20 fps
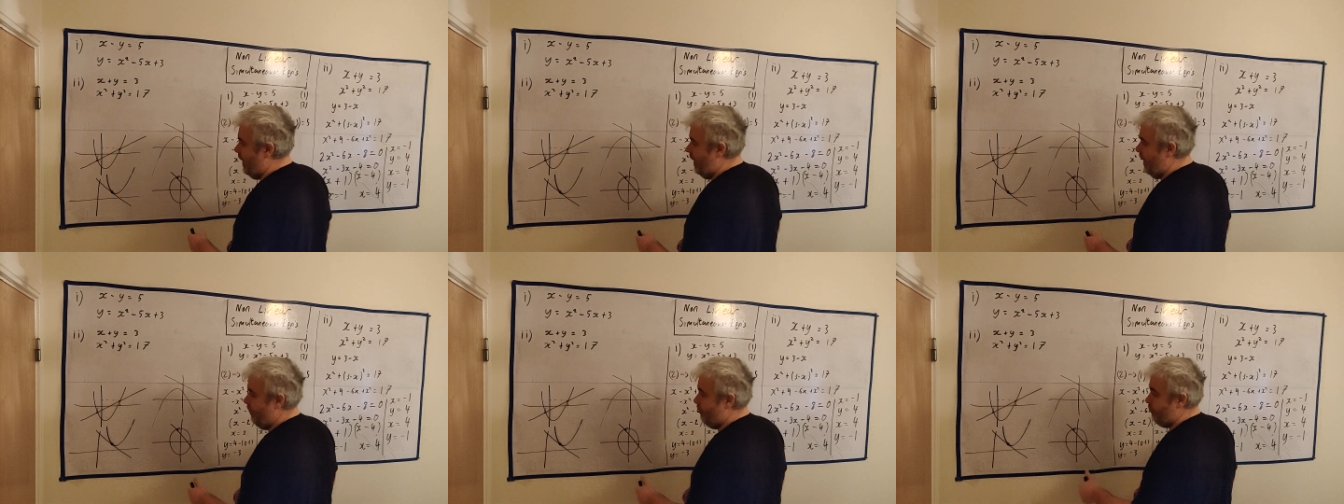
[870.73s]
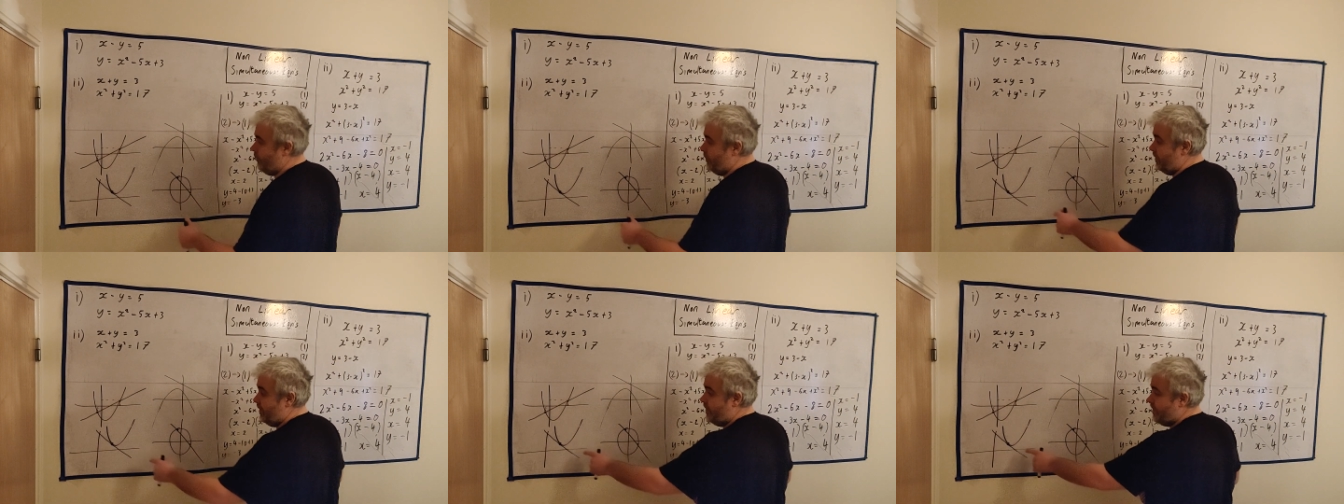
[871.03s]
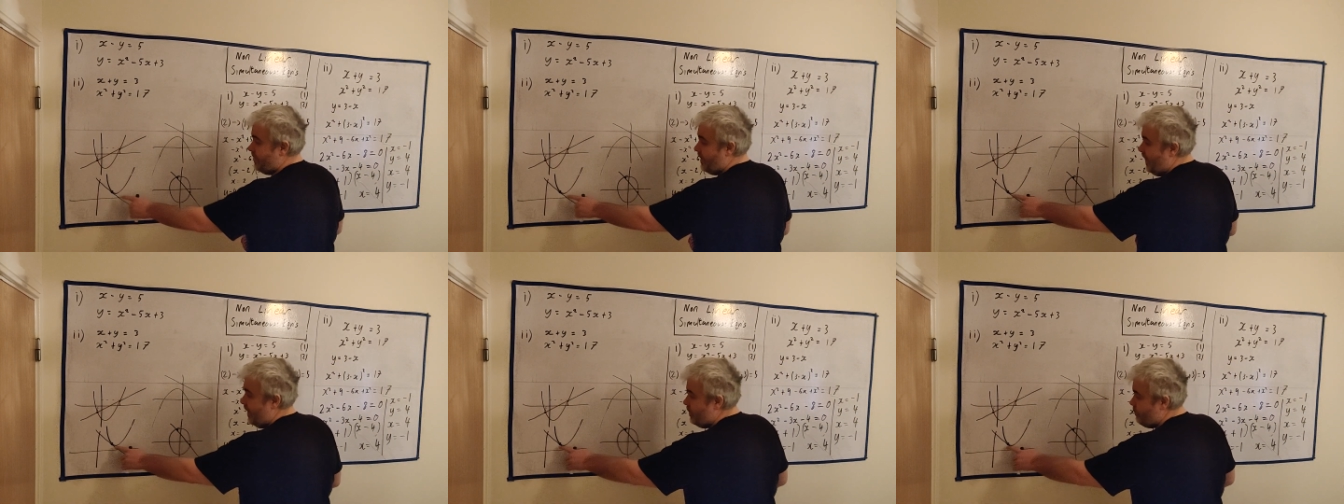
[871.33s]
In
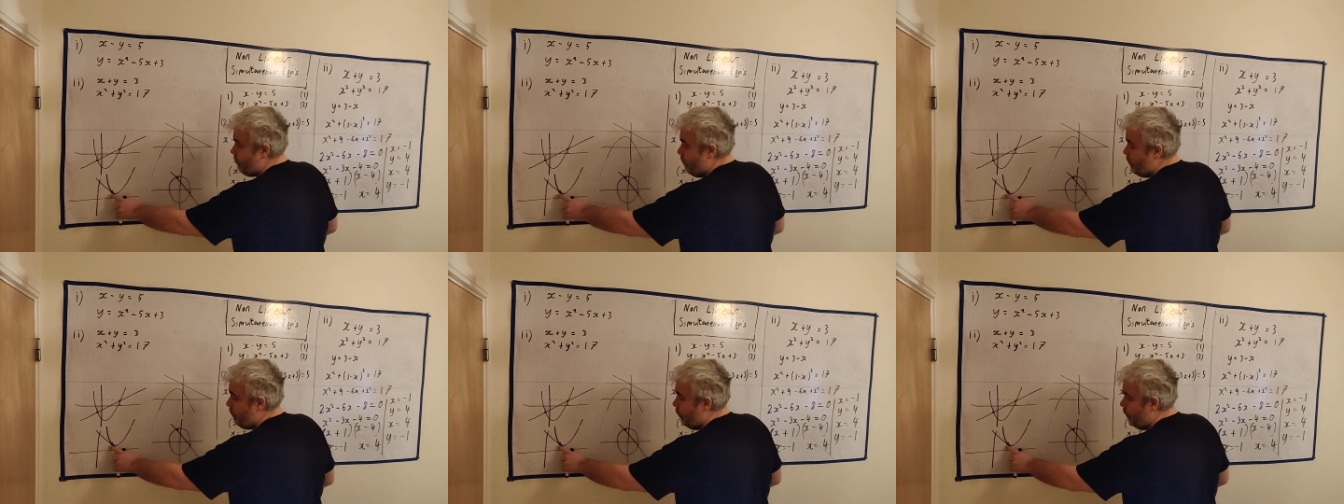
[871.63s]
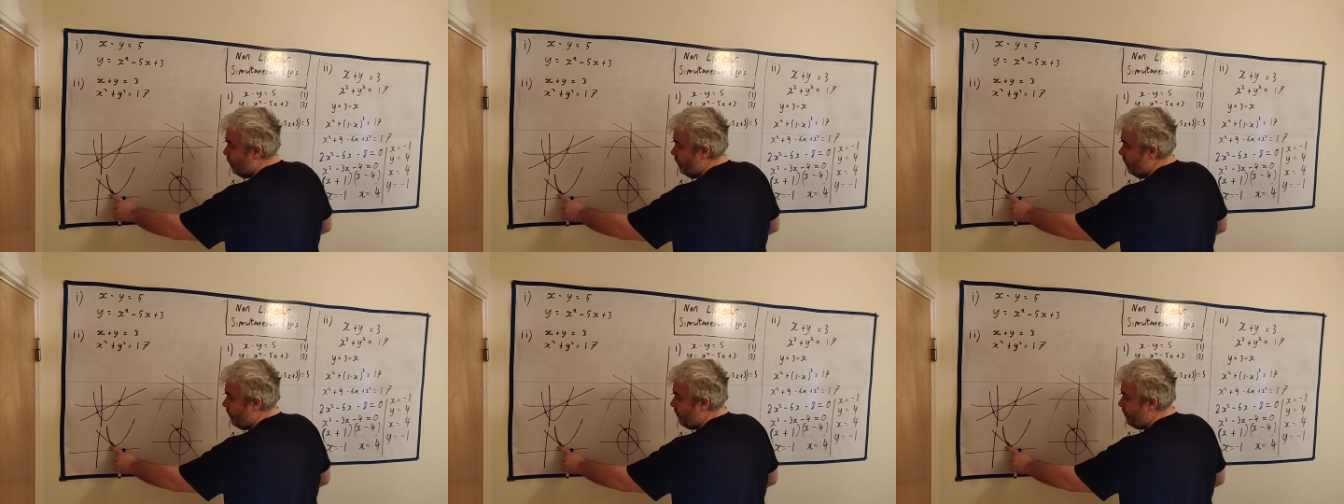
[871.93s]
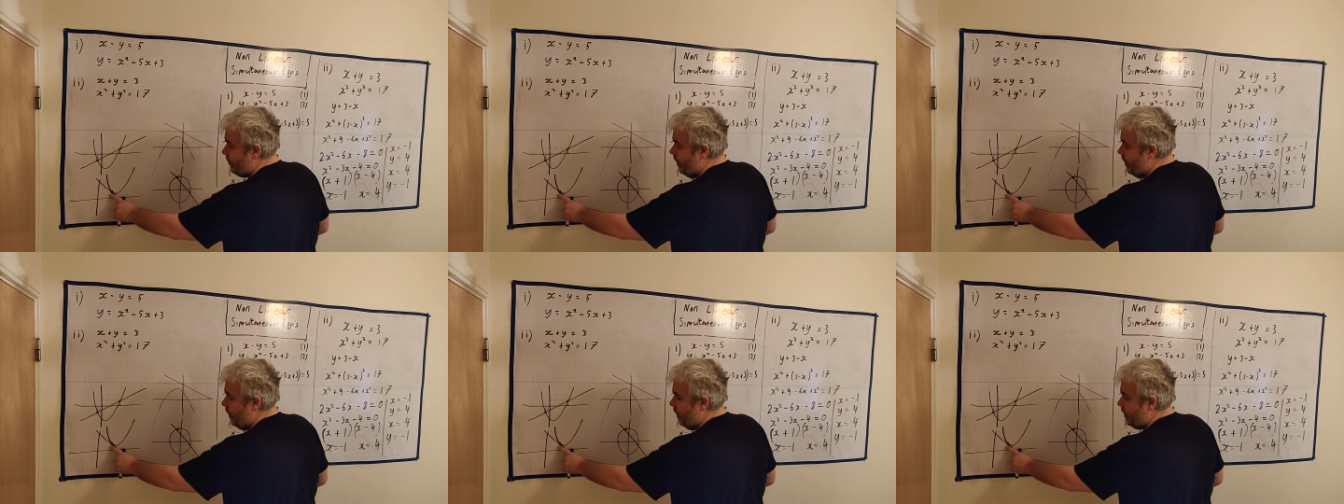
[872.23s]
this case, we would
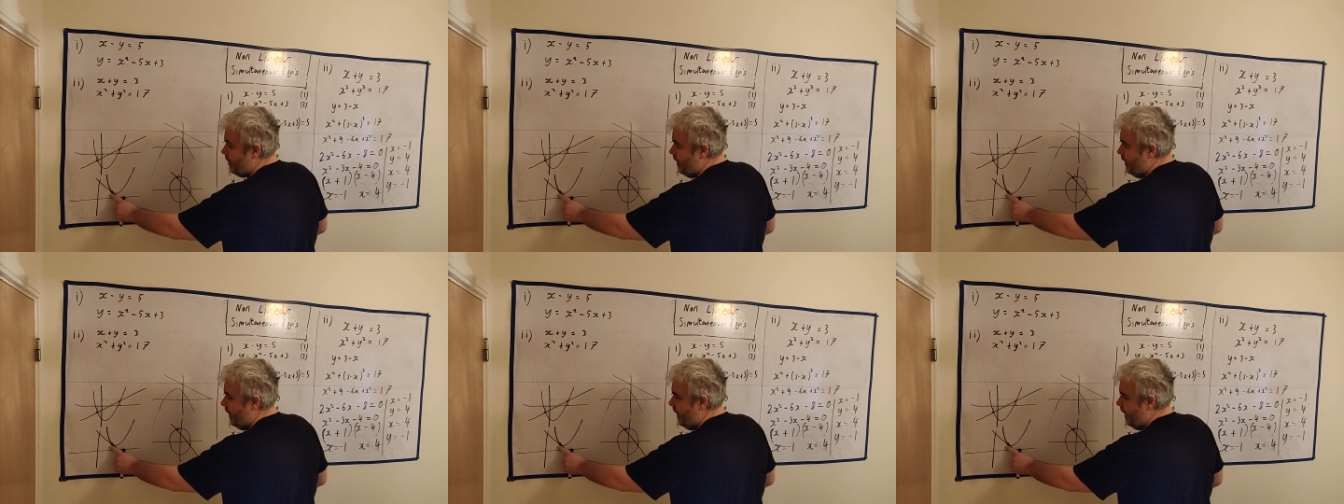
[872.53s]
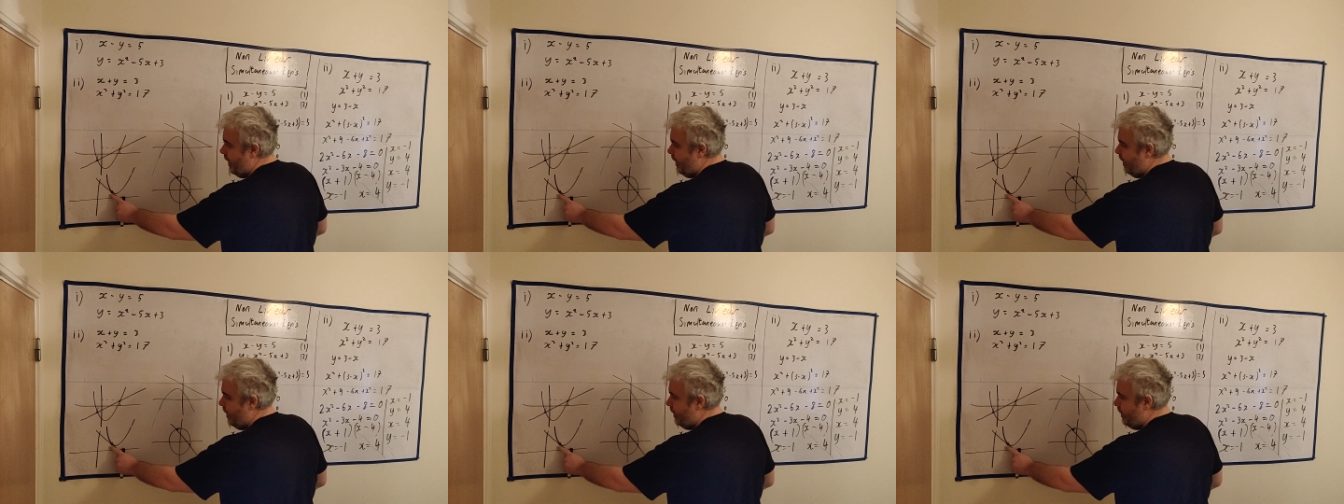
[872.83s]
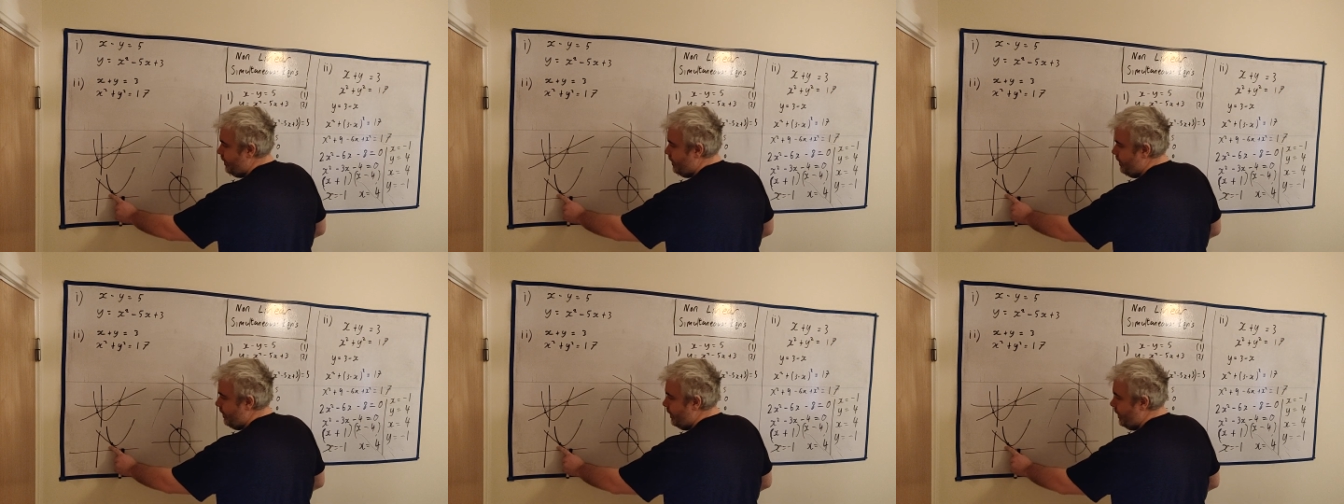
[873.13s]
have got a
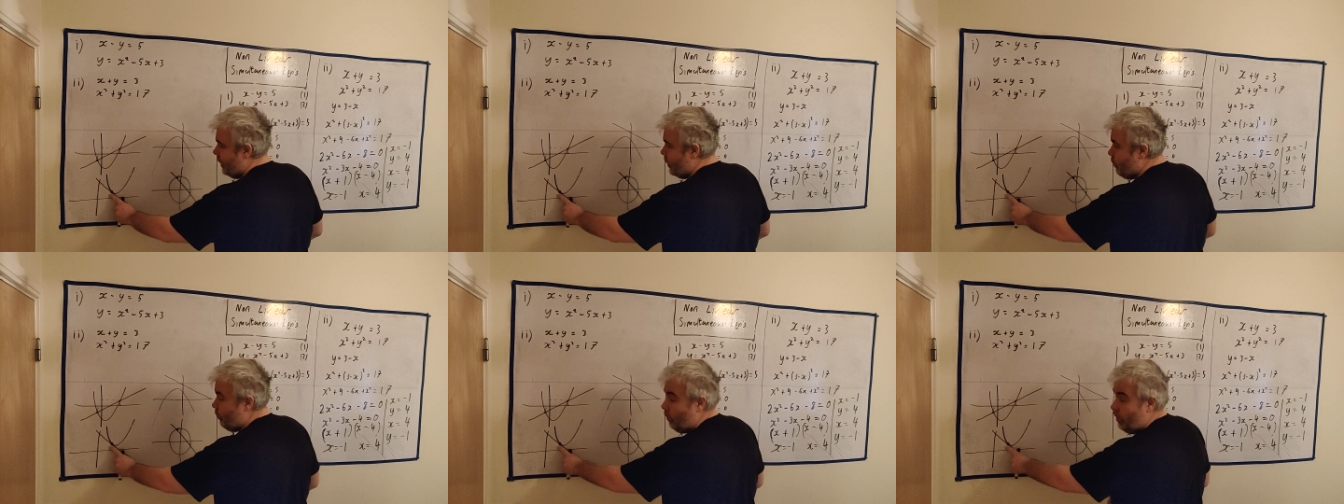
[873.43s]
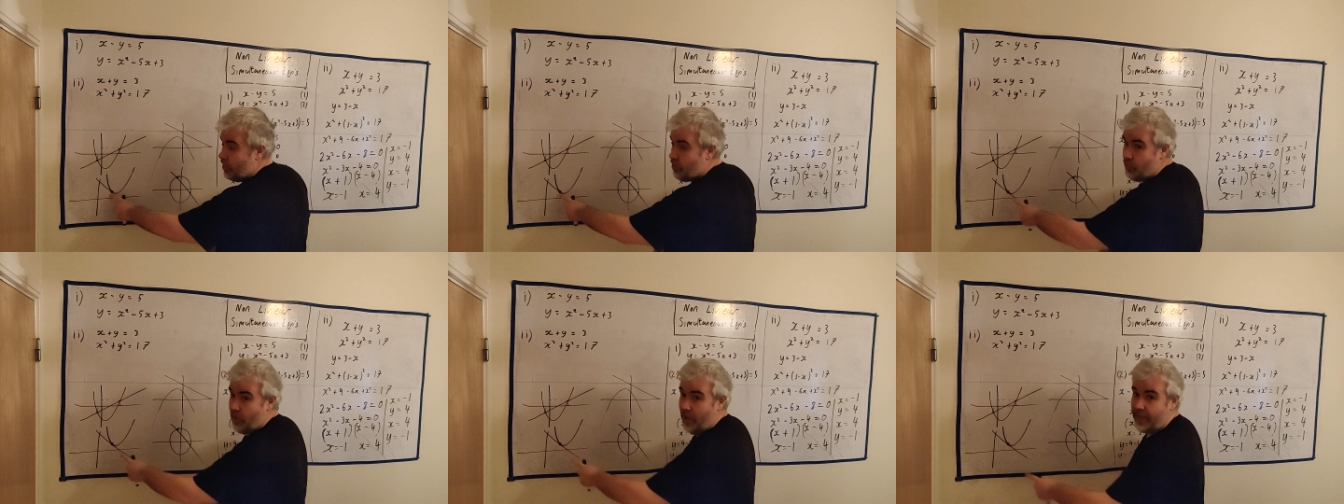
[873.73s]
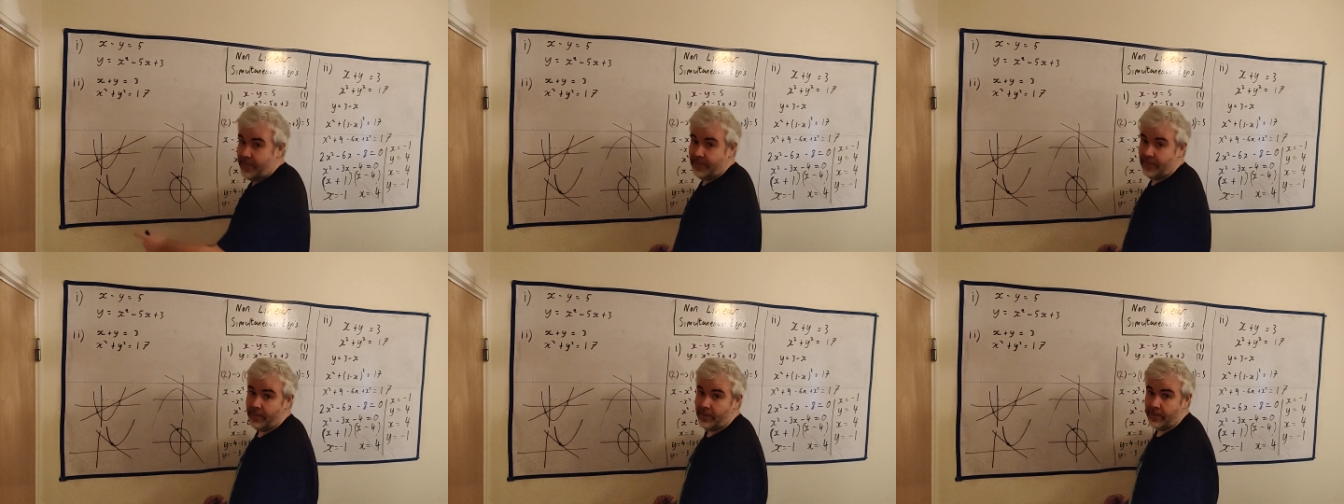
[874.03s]

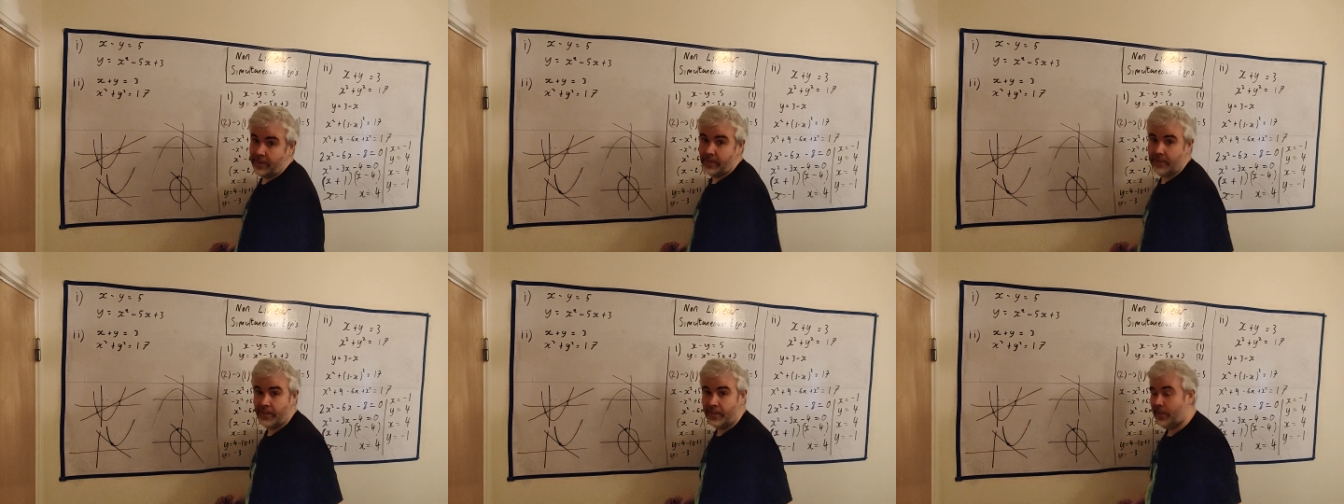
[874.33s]
quadratic,